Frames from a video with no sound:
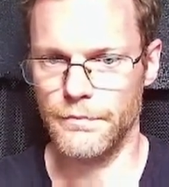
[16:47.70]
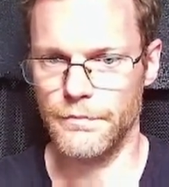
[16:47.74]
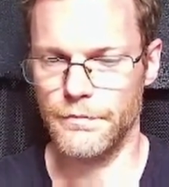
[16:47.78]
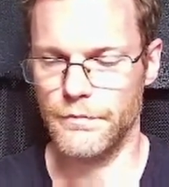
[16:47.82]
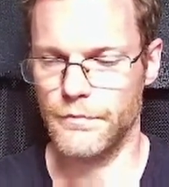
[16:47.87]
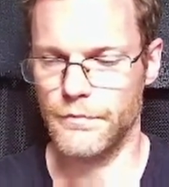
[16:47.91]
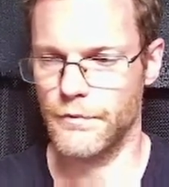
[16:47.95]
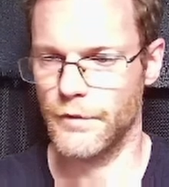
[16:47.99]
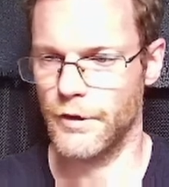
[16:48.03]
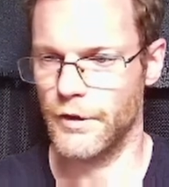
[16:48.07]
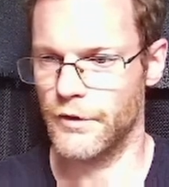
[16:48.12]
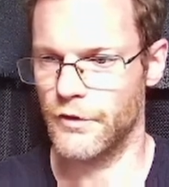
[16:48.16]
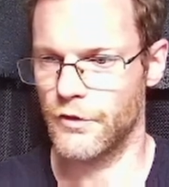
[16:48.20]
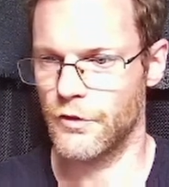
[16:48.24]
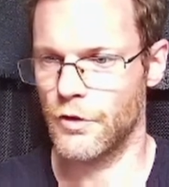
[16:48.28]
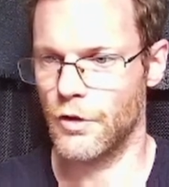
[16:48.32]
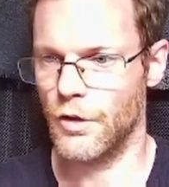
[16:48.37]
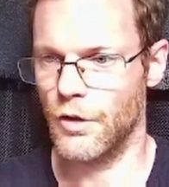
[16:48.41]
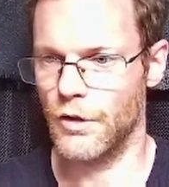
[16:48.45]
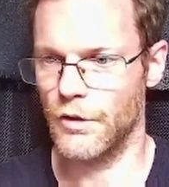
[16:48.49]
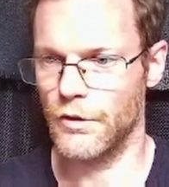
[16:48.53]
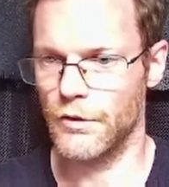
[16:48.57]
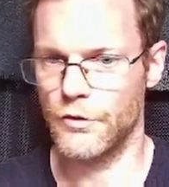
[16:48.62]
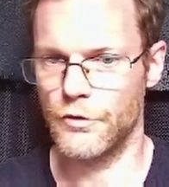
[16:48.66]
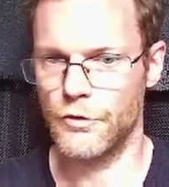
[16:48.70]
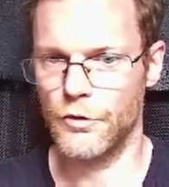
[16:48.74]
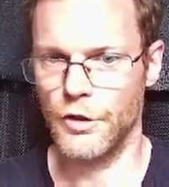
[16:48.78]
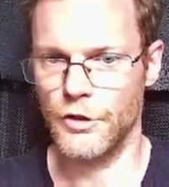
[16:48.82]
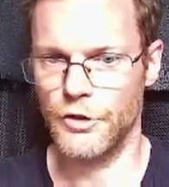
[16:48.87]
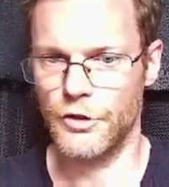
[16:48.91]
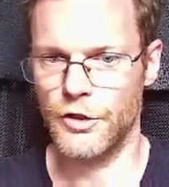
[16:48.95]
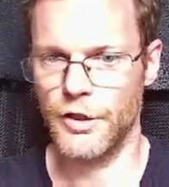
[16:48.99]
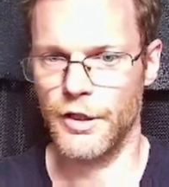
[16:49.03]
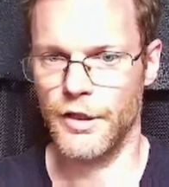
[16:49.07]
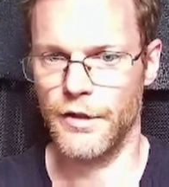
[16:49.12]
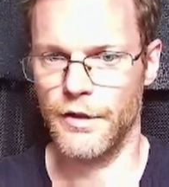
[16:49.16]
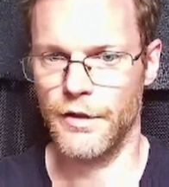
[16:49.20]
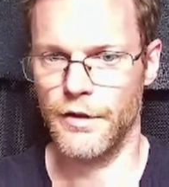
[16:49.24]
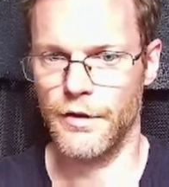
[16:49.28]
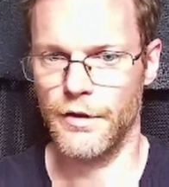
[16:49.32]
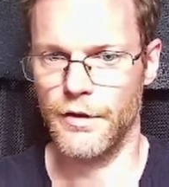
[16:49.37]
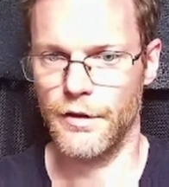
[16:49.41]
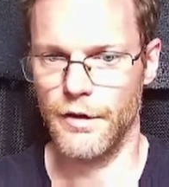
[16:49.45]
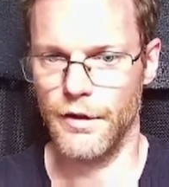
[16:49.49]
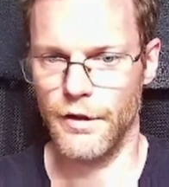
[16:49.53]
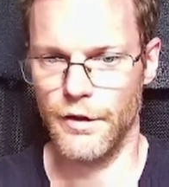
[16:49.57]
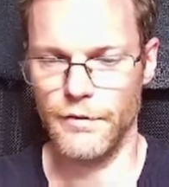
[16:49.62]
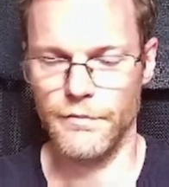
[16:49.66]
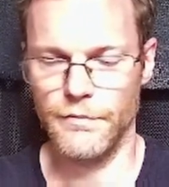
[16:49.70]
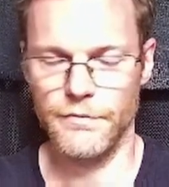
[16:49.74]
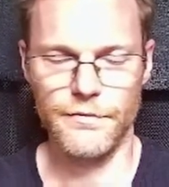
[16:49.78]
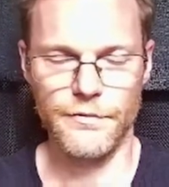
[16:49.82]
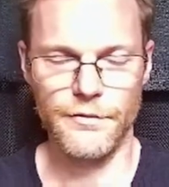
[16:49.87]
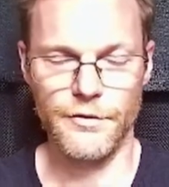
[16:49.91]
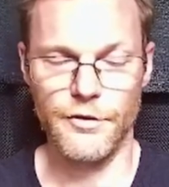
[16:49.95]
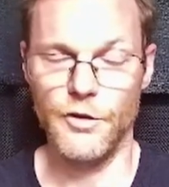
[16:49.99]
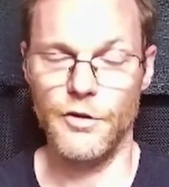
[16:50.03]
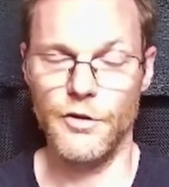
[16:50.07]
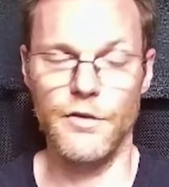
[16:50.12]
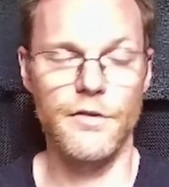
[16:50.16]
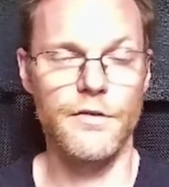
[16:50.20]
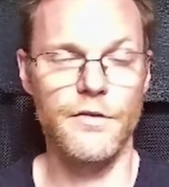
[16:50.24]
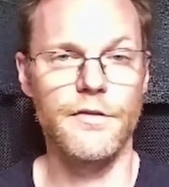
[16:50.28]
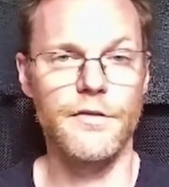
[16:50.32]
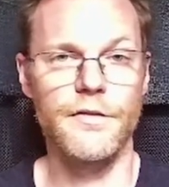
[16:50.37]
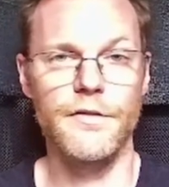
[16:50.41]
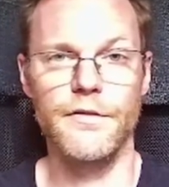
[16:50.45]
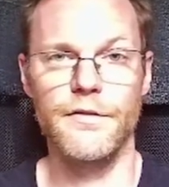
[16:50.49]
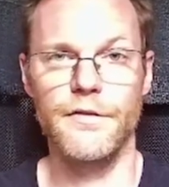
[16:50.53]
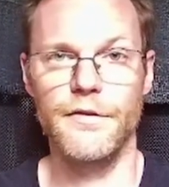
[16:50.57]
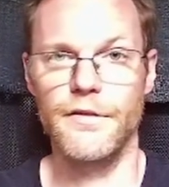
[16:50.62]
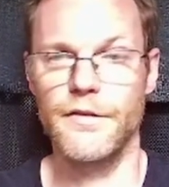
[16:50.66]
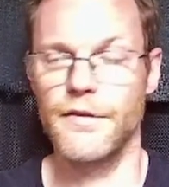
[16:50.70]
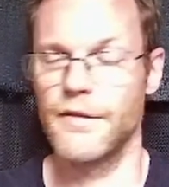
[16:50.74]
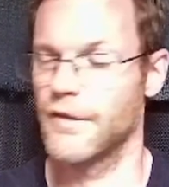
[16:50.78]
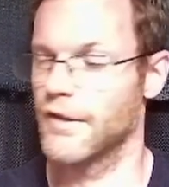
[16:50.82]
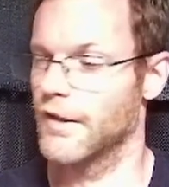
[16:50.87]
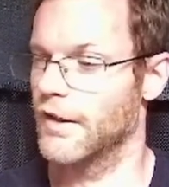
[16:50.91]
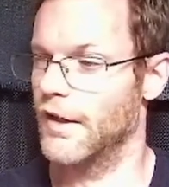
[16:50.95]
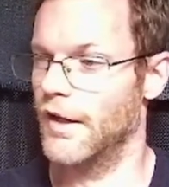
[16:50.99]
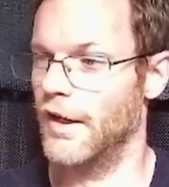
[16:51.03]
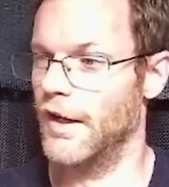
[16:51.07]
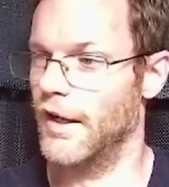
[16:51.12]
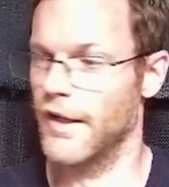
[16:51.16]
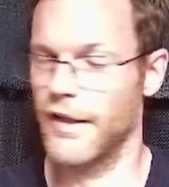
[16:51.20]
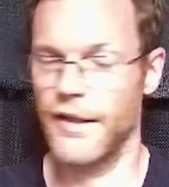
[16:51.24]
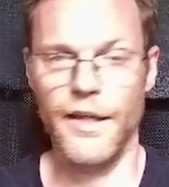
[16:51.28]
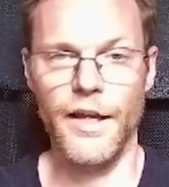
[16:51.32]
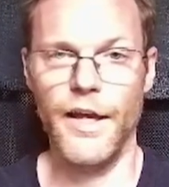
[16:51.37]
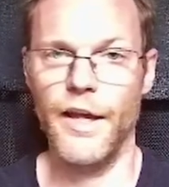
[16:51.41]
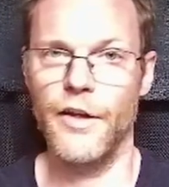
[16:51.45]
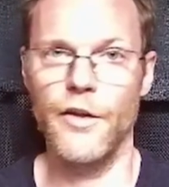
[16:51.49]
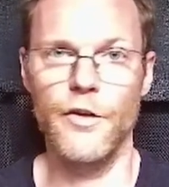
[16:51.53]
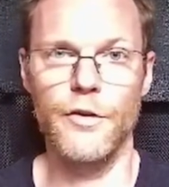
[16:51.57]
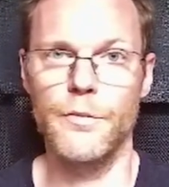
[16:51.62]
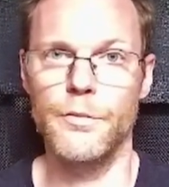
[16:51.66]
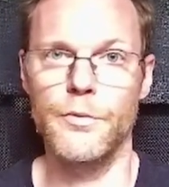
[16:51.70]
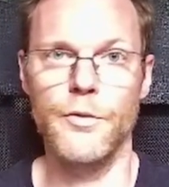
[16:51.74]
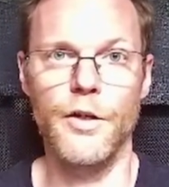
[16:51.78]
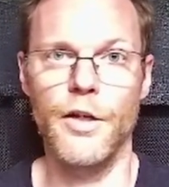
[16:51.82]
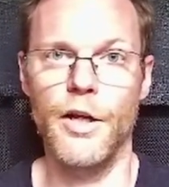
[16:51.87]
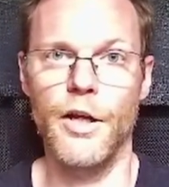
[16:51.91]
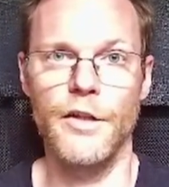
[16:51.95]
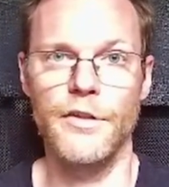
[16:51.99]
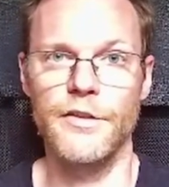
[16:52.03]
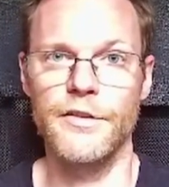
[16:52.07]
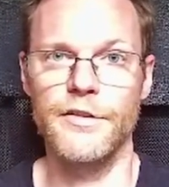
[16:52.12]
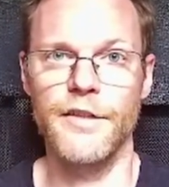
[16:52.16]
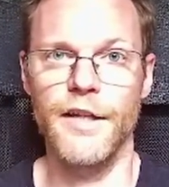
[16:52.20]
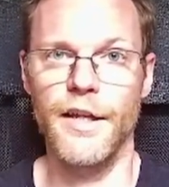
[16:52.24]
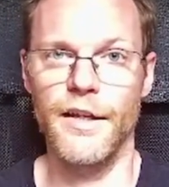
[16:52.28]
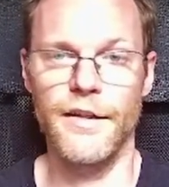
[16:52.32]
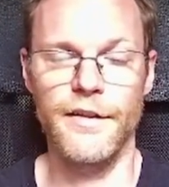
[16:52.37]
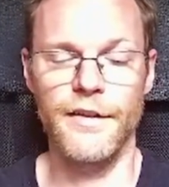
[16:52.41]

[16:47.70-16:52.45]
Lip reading: it's called trochet, or I cannot pronounce that.